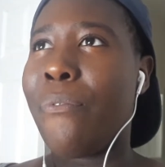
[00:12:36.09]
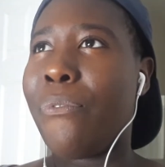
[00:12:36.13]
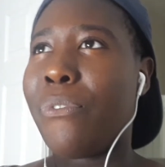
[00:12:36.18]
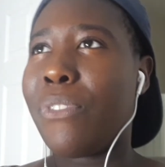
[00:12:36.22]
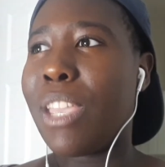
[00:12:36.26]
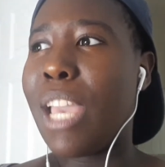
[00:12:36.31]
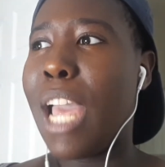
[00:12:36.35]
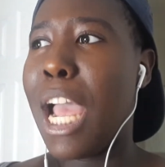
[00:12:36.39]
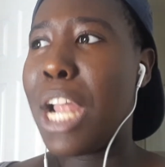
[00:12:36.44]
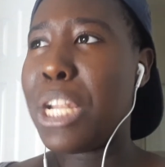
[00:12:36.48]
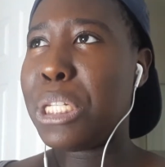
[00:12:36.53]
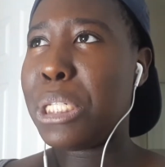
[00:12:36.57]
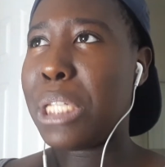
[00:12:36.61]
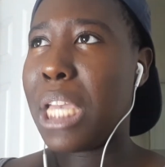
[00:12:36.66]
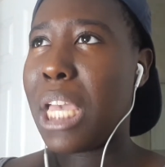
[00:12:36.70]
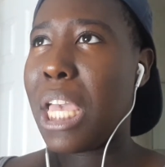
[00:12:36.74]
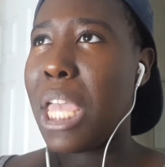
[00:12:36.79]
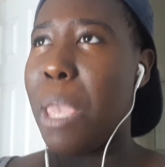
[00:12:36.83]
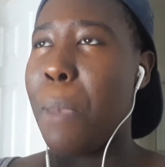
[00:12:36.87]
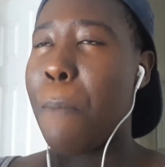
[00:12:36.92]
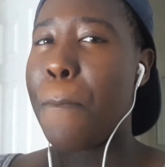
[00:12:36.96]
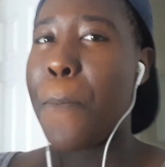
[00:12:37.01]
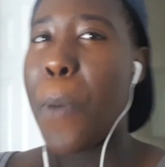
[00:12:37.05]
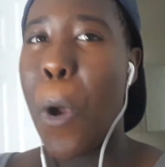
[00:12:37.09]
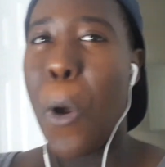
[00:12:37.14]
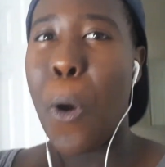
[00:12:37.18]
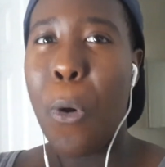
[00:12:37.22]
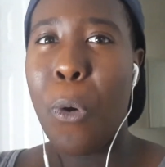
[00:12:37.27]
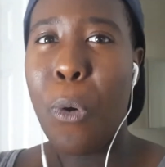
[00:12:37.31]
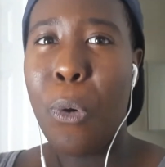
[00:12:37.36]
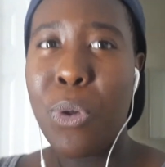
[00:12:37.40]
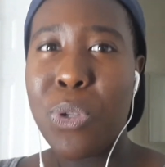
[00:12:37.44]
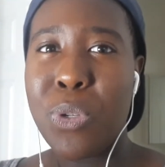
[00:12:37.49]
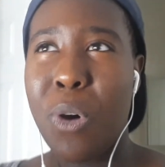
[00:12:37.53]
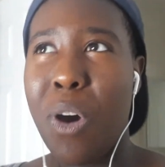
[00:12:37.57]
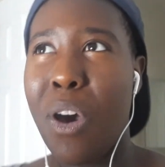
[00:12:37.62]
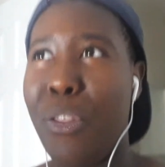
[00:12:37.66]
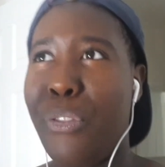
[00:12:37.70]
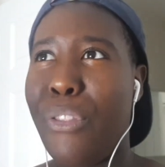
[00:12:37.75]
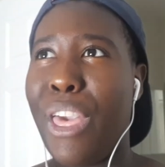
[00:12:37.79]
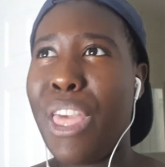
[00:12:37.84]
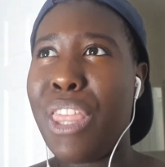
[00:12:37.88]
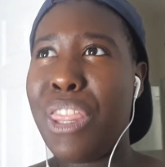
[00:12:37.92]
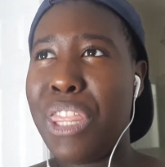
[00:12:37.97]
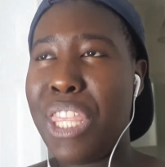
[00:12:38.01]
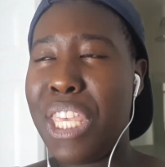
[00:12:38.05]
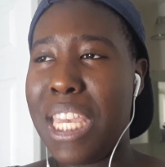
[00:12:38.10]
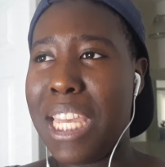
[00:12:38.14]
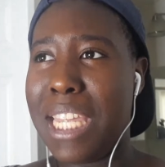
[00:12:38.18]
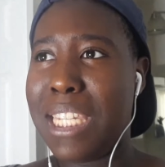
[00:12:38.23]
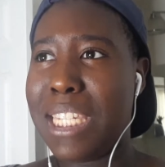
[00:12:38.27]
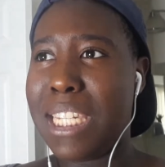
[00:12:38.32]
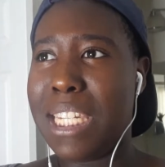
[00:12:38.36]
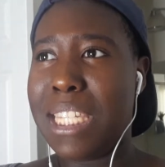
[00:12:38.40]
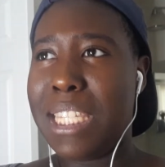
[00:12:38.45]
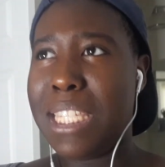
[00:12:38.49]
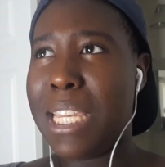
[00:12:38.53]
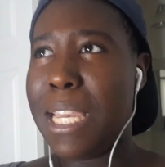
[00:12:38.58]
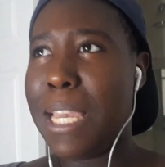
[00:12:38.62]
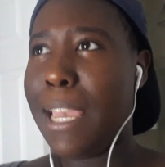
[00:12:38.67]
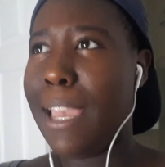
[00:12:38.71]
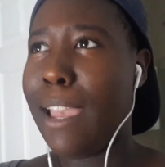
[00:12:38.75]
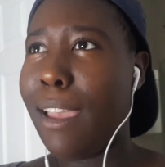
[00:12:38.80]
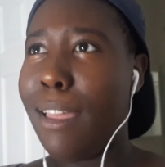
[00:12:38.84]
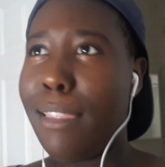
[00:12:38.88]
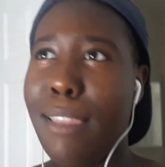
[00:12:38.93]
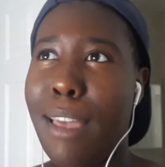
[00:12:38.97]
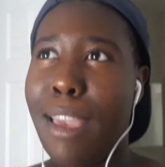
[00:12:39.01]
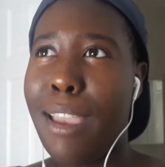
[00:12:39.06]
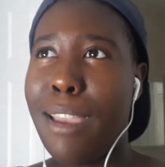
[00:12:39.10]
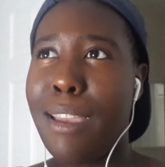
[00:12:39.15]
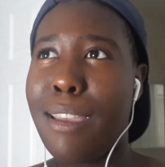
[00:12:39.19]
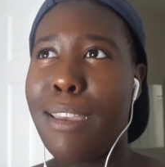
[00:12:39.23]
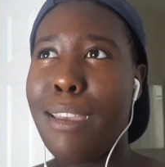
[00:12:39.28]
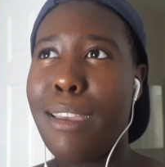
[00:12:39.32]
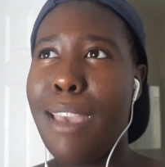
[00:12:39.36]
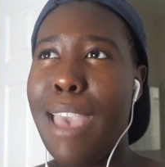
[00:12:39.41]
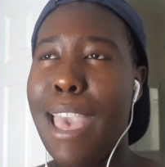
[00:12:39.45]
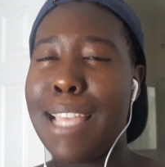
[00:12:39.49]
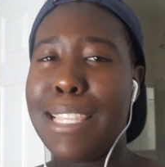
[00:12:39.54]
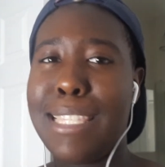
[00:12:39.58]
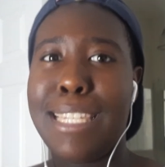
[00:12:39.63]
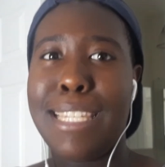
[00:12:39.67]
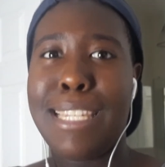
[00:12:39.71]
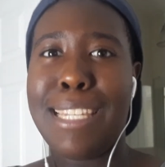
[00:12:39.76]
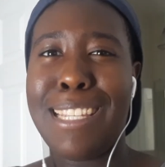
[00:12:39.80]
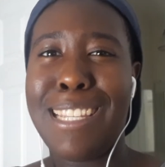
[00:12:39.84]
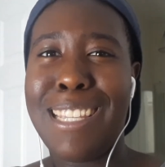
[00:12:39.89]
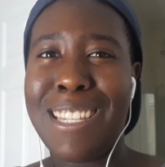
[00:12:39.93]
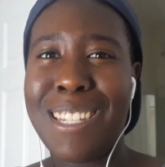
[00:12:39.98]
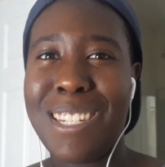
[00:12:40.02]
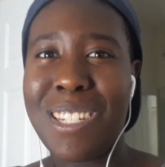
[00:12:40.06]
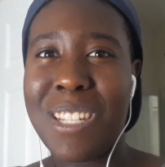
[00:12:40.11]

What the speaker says: kind of just like impose on like the existing like entities.